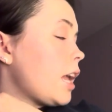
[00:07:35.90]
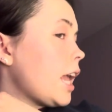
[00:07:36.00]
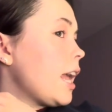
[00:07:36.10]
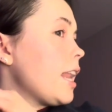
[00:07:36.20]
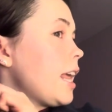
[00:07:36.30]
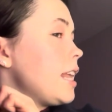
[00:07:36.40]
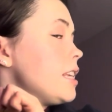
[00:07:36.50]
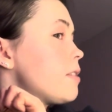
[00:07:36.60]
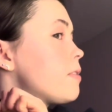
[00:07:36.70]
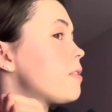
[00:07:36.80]
And it
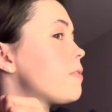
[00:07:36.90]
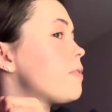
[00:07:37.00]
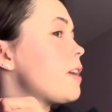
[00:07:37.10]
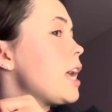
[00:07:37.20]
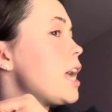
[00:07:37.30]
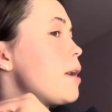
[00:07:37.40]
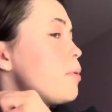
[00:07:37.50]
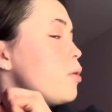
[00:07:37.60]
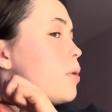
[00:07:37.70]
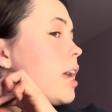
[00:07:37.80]
is
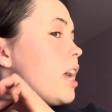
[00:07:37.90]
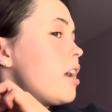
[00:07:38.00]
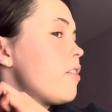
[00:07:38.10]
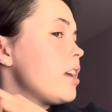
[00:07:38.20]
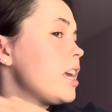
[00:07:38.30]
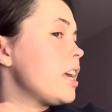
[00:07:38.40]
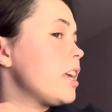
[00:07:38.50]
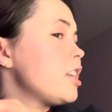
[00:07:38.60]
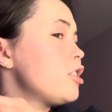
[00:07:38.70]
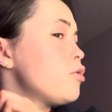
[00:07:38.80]

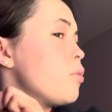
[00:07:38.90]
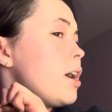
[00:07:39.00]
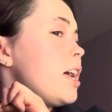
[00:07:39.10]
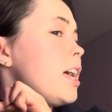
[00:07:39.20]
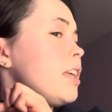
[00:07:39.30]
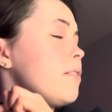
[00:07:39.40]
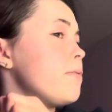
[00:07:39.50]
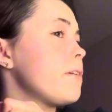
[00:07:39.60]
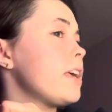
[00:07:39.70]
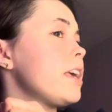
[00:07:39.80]
February
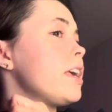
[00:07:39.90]
25th.